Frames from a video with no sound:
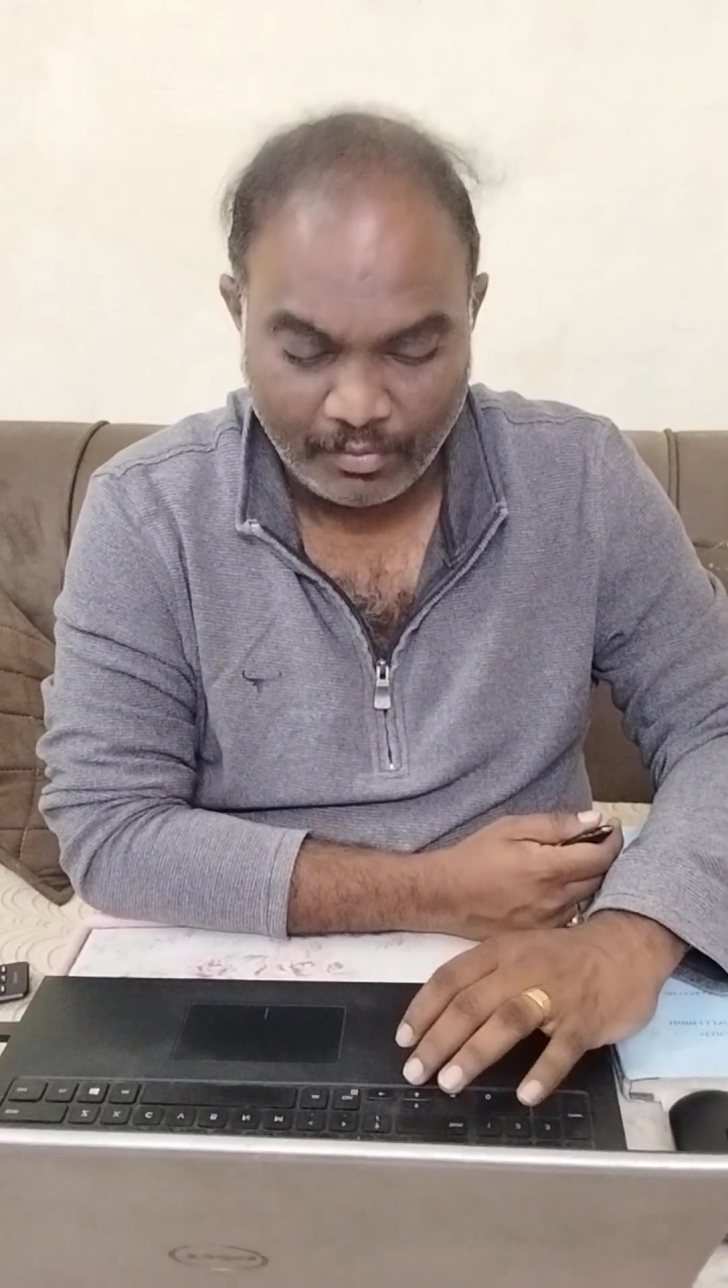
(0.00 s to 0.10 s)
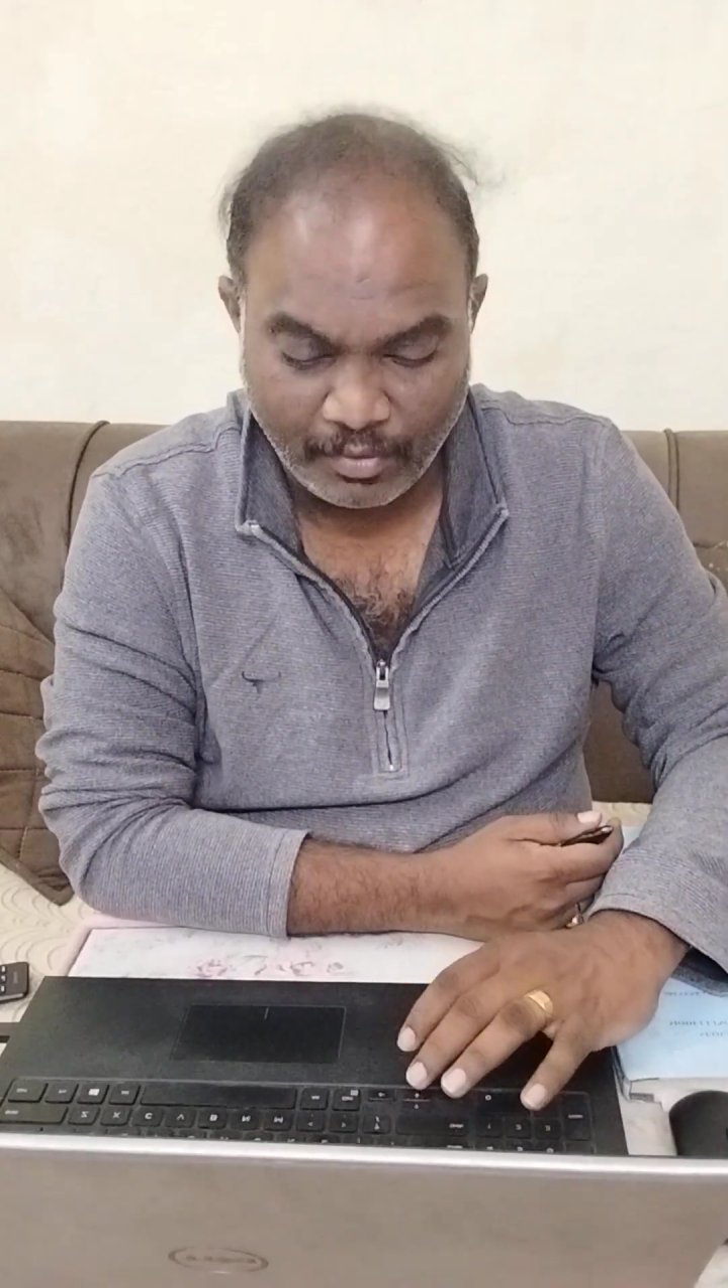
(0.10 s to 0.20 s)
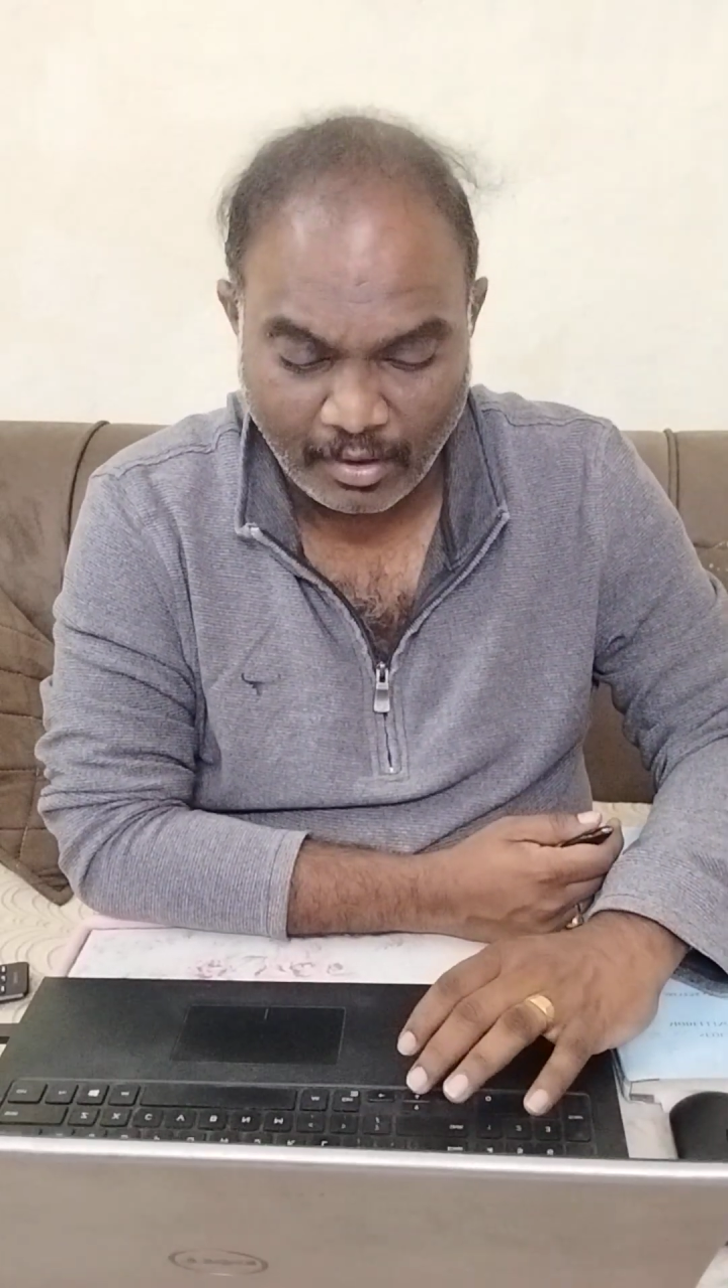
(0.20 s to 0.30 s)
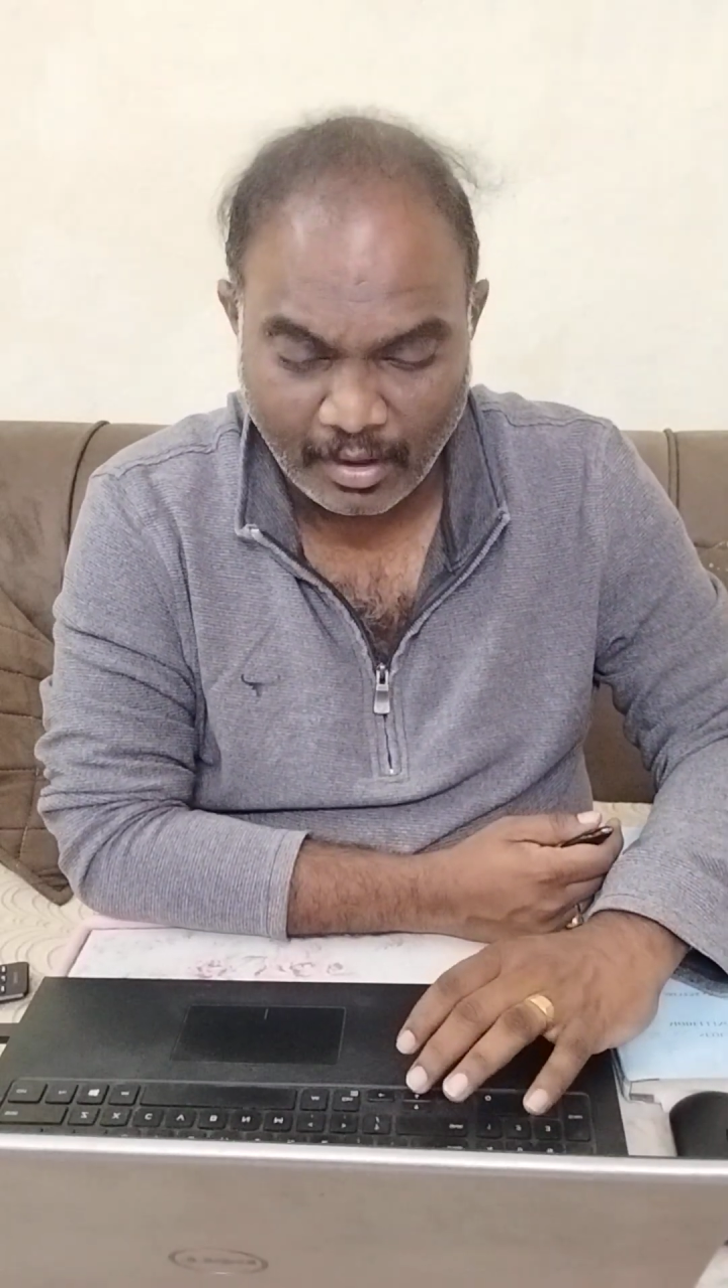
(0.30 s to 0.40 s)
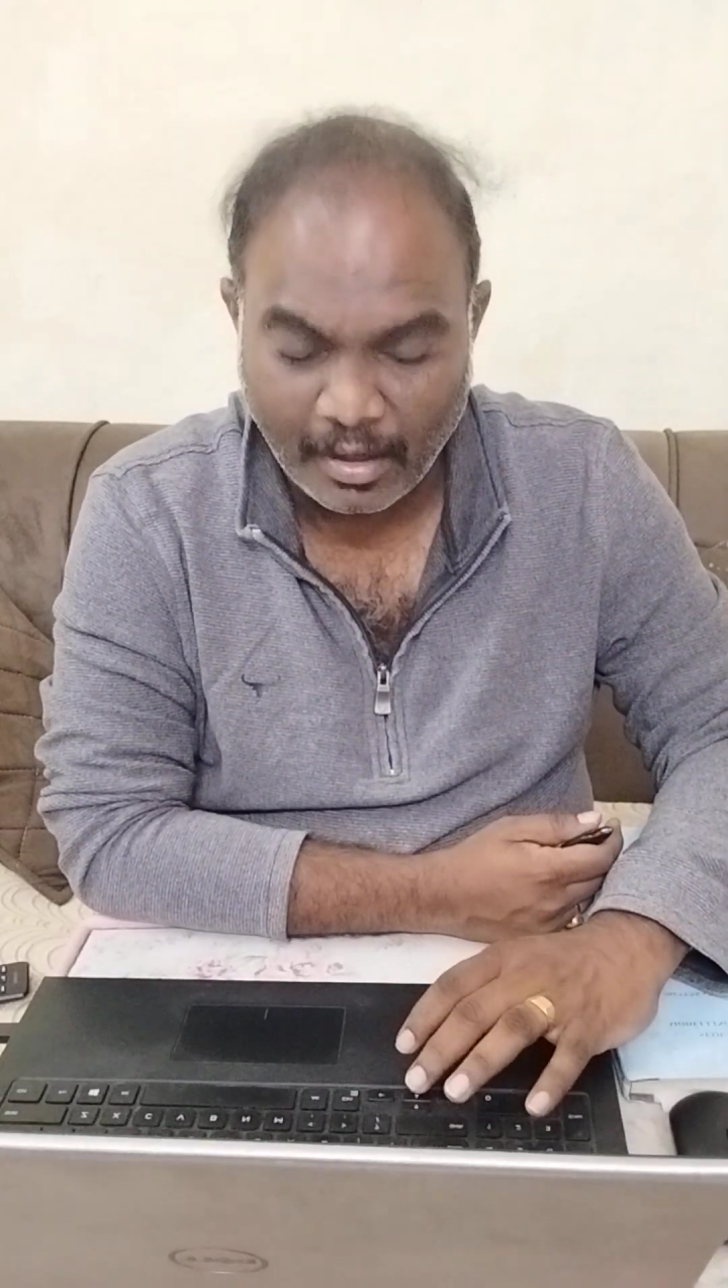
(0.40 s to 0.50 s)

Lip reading: for